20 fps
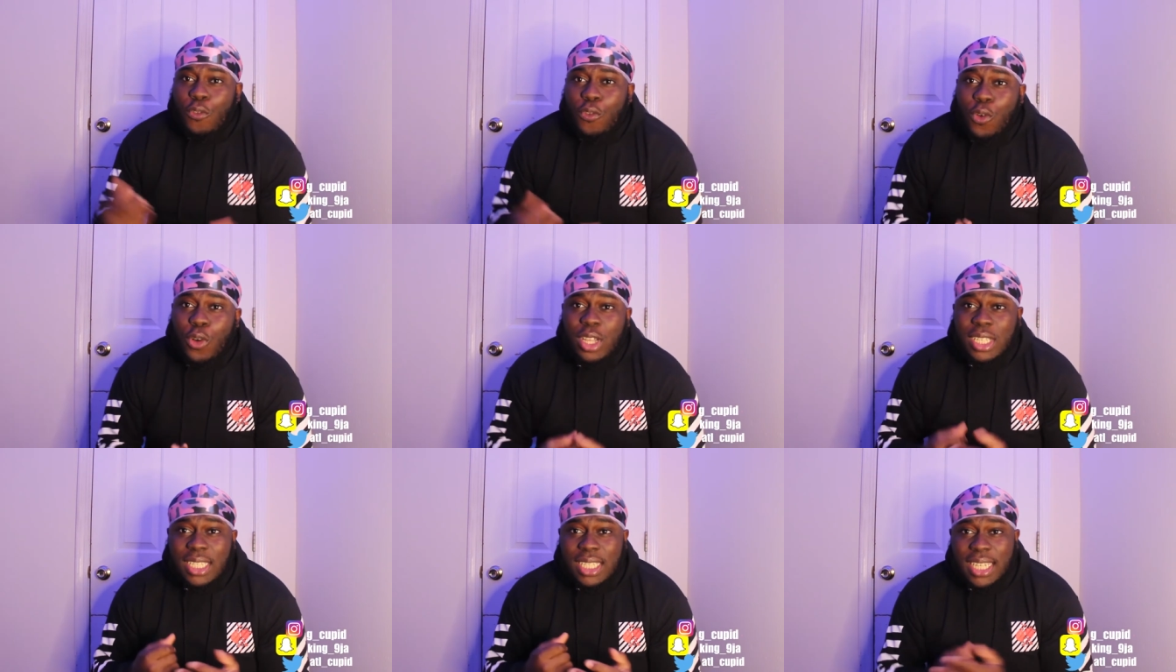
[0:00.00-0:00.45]

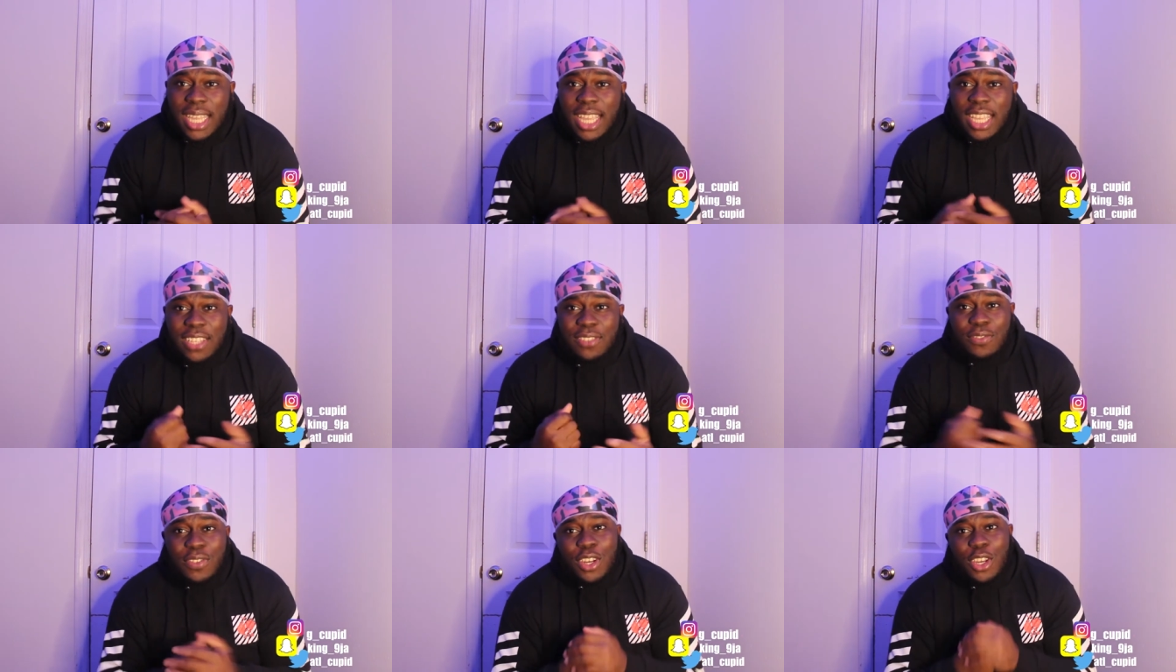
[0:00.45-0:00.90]
For
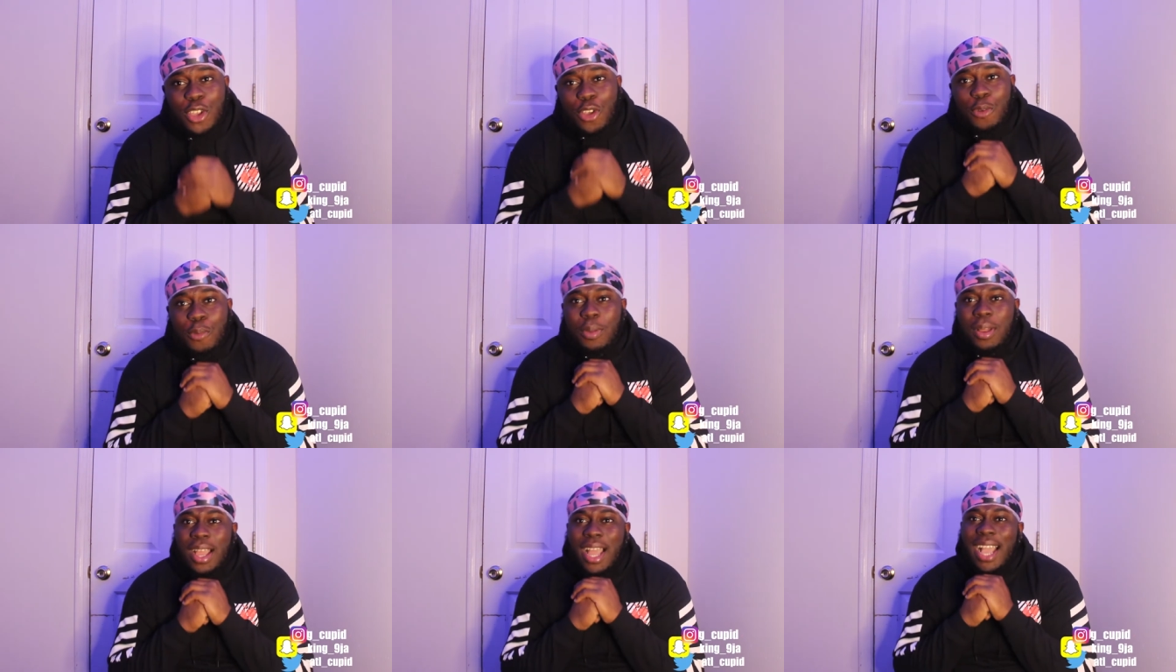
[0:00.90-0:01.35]
today's
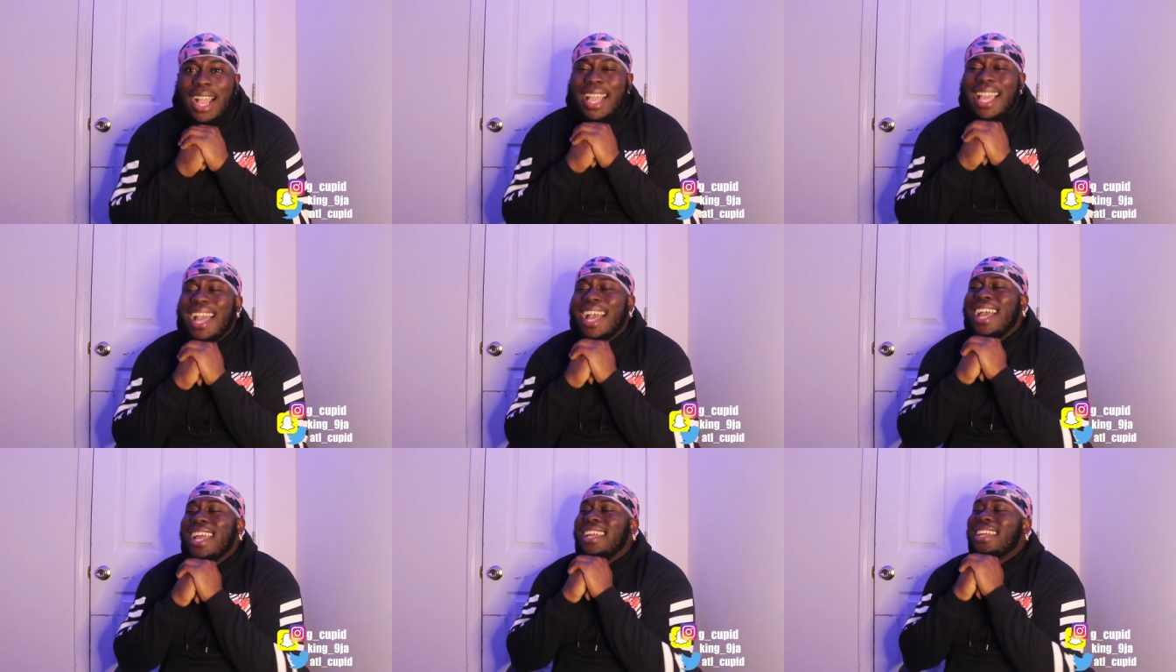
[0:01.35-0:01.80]
video, bro, I
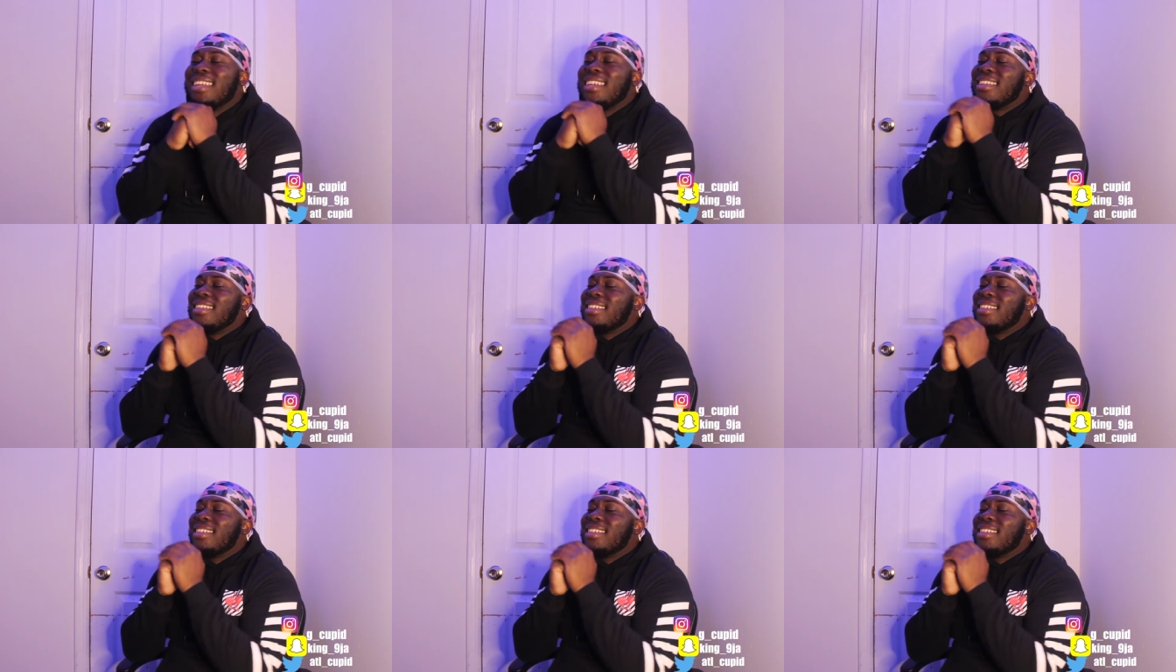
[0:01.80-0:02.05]
got...